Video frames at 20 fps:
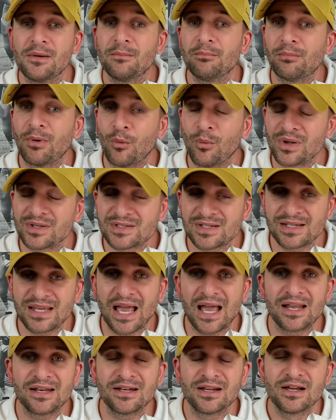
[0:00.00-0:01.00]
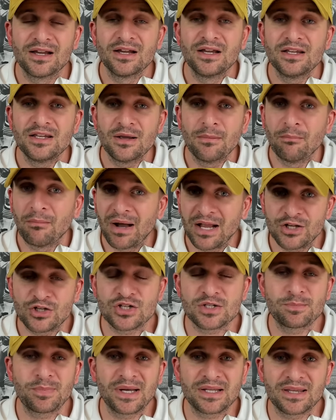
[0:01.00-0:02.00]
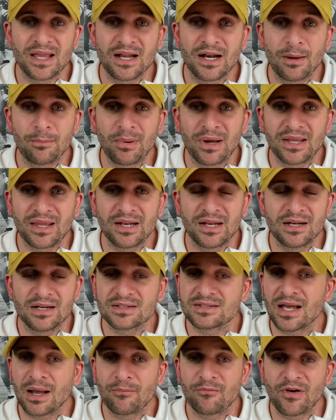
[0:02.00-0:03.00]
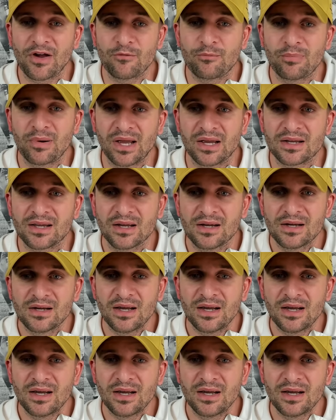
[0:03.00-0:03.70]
But once again, you might just pick that up by getting a top 5 pick